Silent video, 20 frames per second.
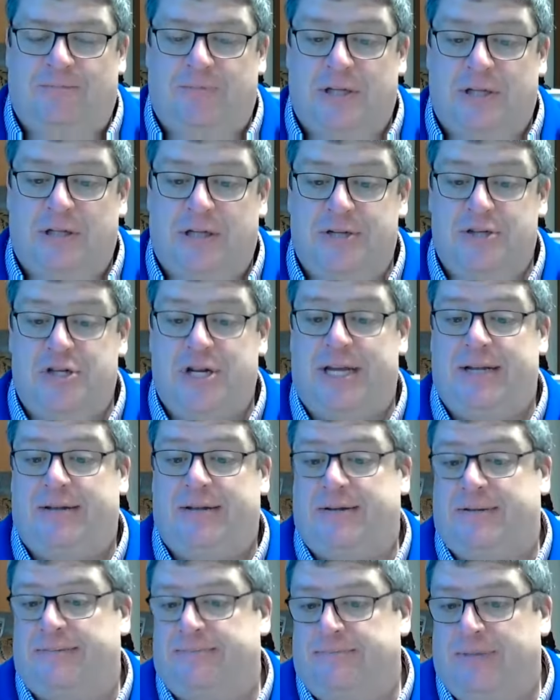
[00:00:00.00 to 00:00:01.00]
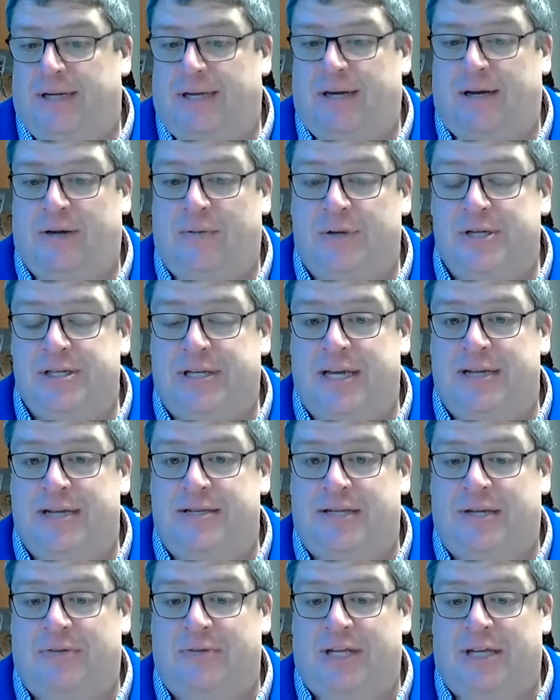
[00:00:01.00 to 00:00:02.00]
legit, in which case
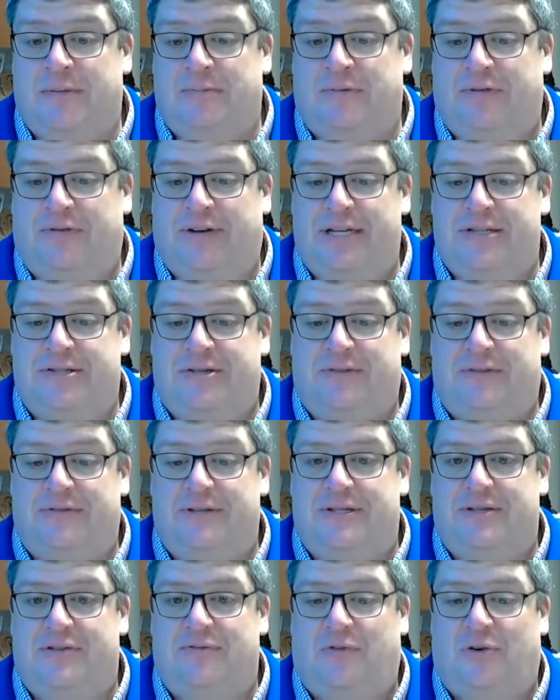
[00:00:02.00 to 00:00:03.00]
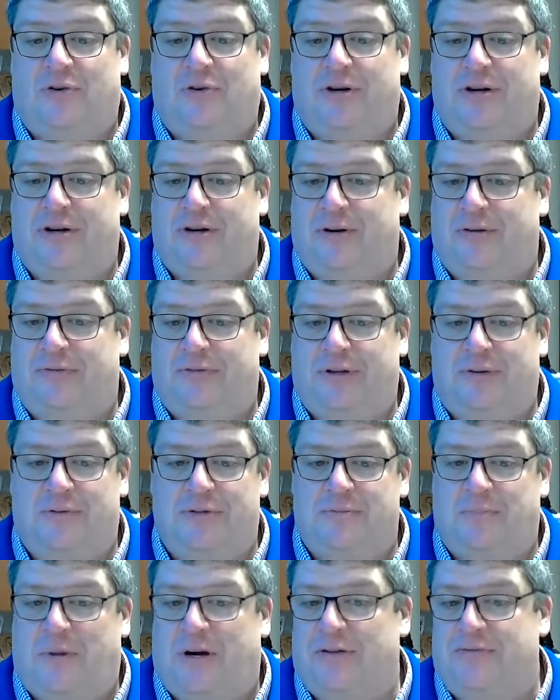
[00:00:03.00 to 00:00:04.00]
then we can provide services for it, or if it
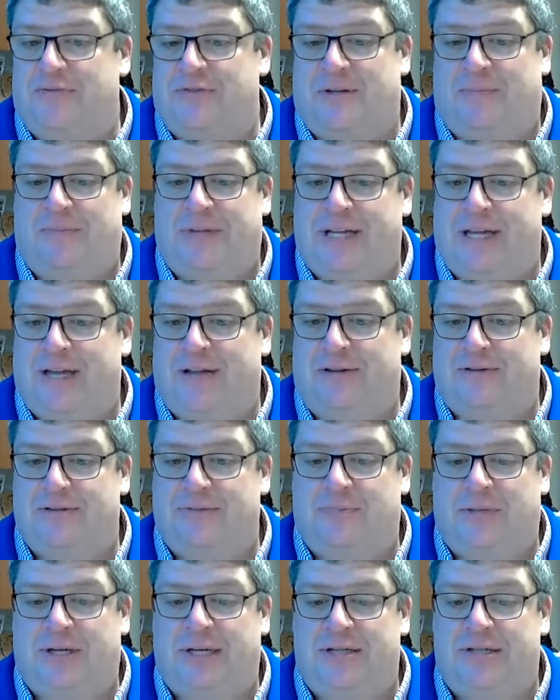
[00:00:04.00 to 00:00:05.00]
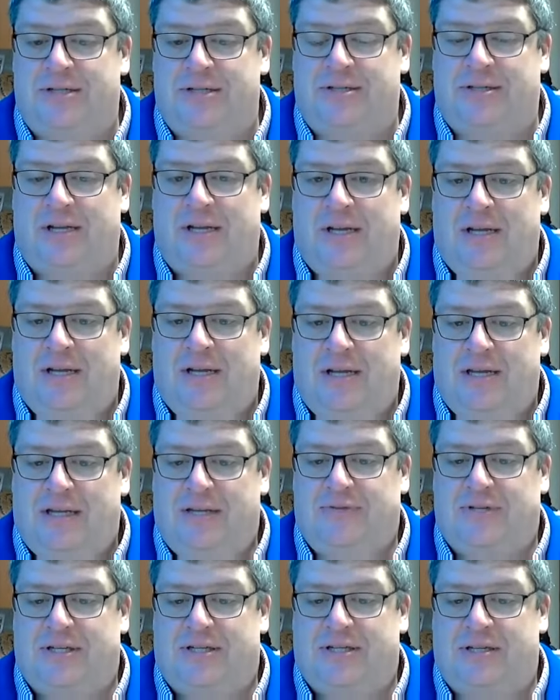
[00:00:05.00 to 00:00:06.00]
was part of something else. But it just
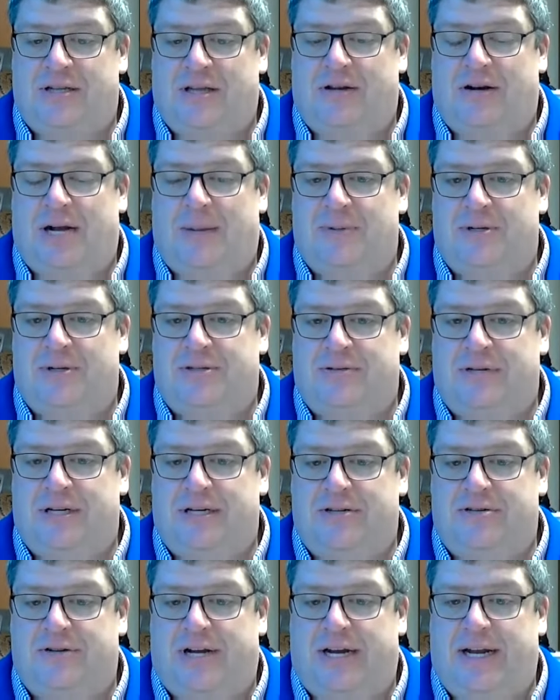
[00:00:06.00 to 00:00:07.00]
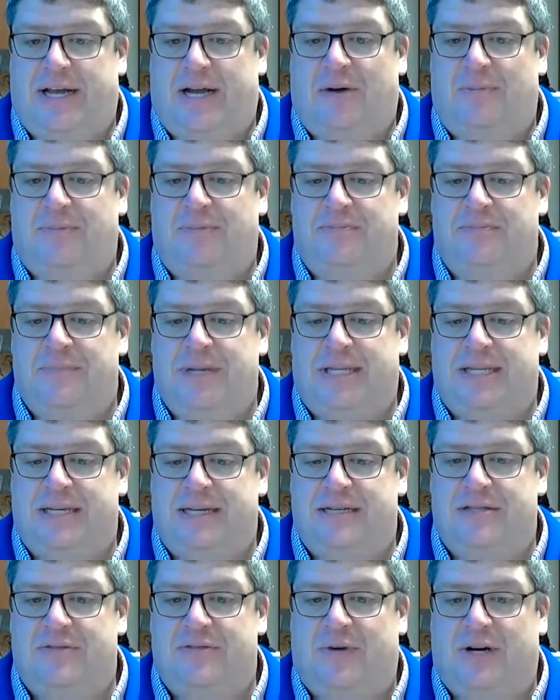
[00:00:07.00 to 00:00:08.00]
gives us another opportunity to try to help meet the
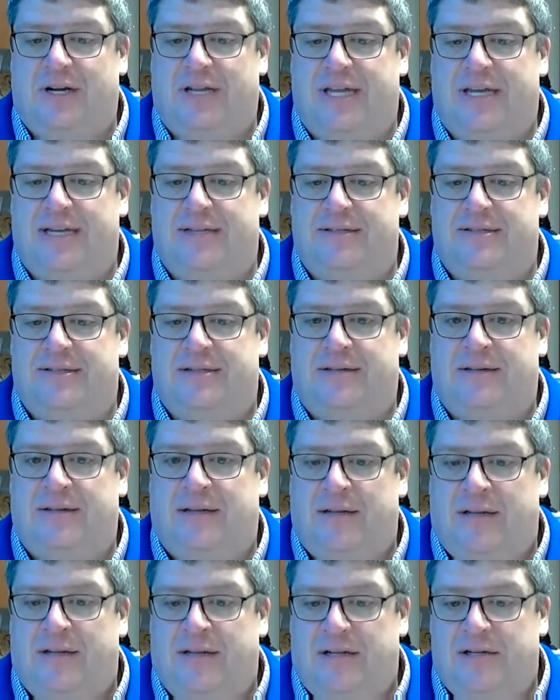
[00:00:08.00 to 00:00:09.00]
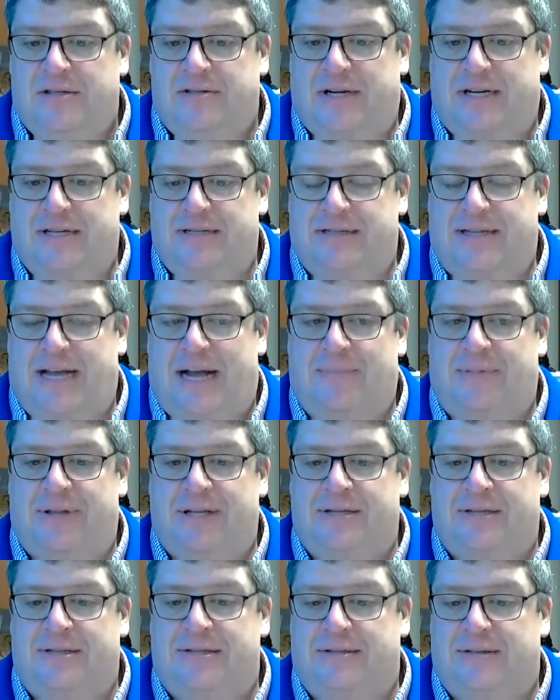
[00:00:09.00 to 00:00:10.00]
needs of our kids and try to stop
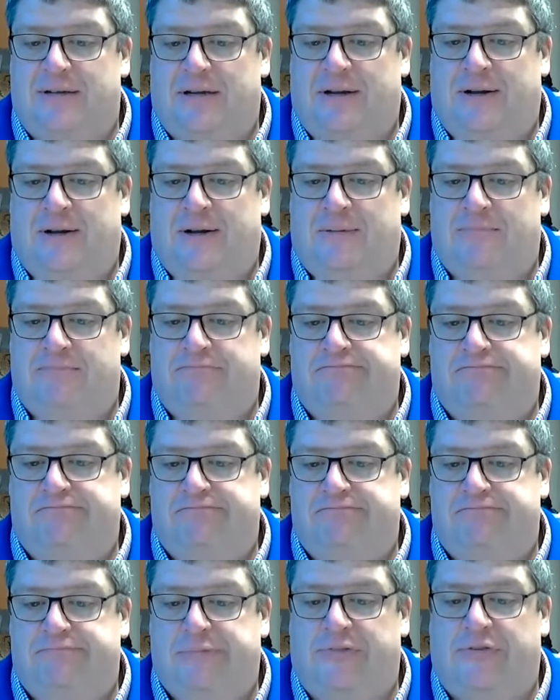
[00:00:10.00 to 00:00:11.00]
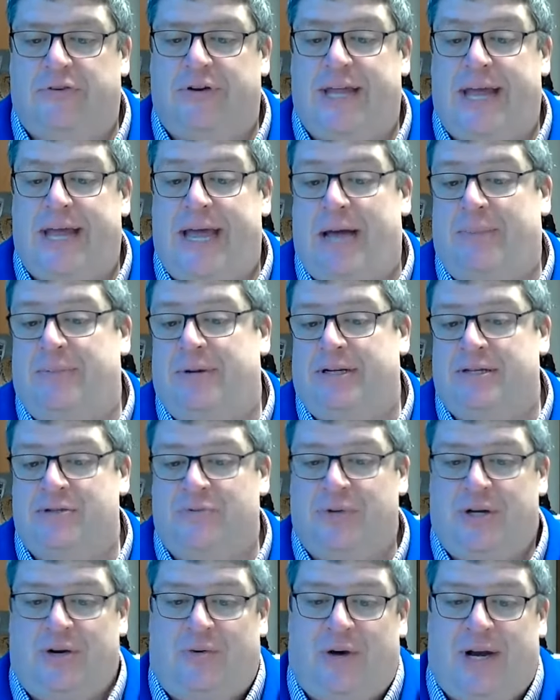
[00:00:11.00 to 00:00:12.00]
things before they happen, because
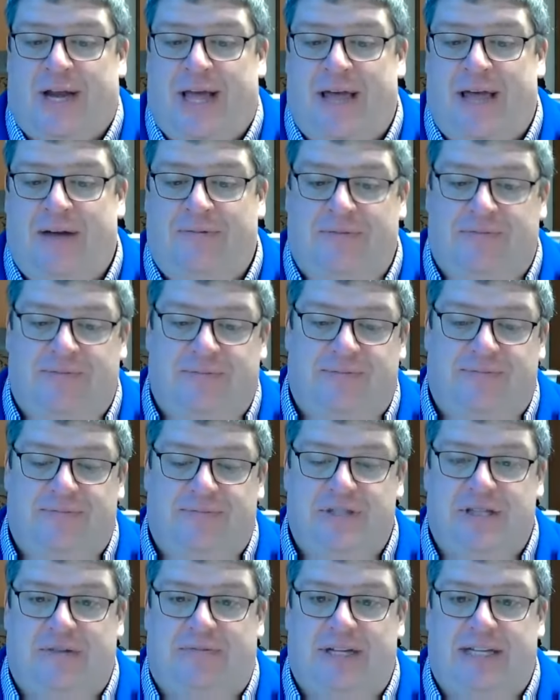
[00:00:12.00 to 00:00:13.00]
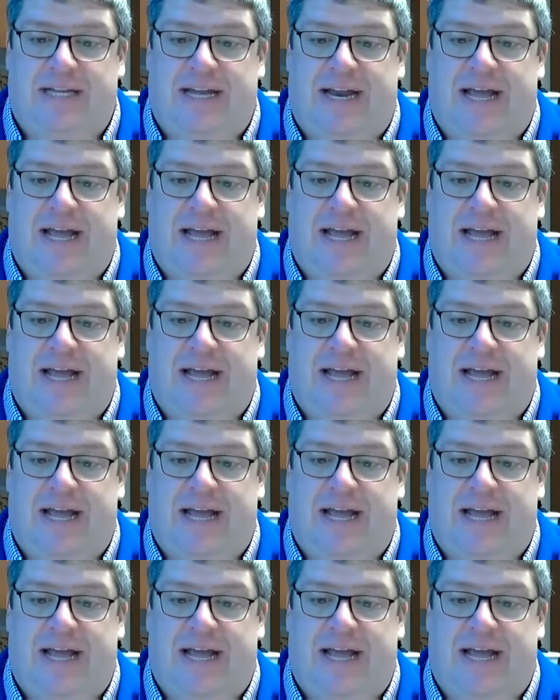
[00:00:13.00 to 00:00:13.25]
we don't want to have stuff like that